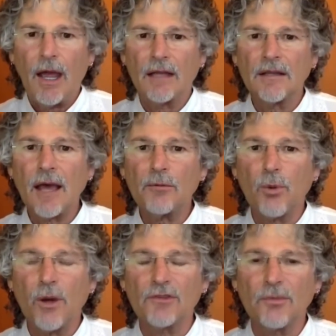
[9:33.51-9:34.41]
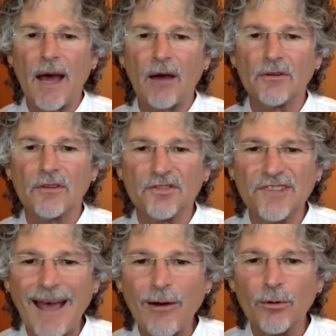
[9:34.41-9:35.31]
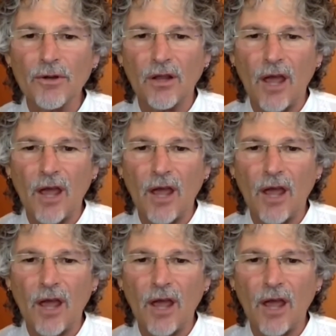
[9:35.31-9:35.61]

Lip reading: And that was about sound